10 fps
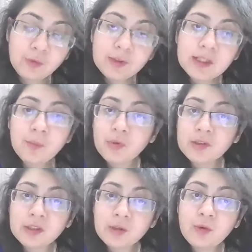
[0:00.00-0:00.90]
Who is that
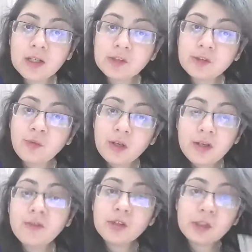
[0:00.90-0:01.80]
person who has
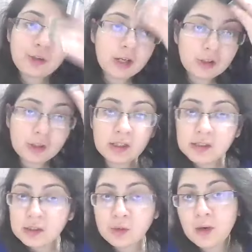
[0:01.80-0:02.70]
only written
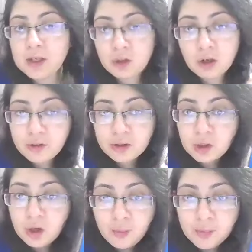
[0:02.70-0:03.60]
tragedies, who has not
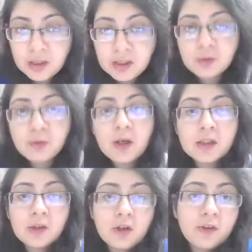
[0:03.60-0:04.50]
written comedies, who
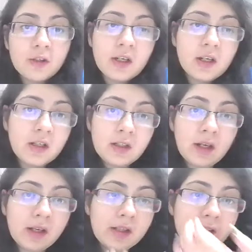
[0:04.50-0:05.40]
has not written
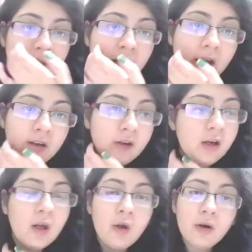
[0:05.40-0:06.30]
anything else, dire,
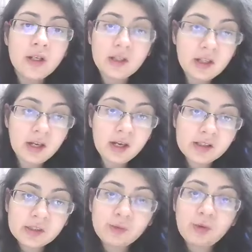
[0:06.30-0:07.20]
or anything
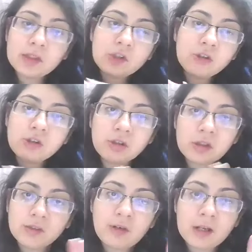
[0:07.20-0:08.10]
else, who has just
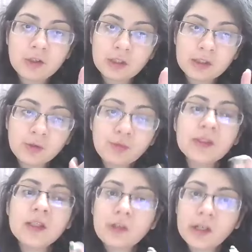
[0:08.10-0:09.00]
written tragedies? Who
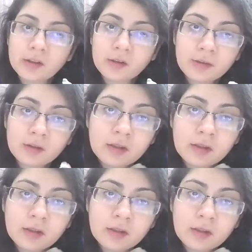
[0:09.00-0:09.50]
is that writer?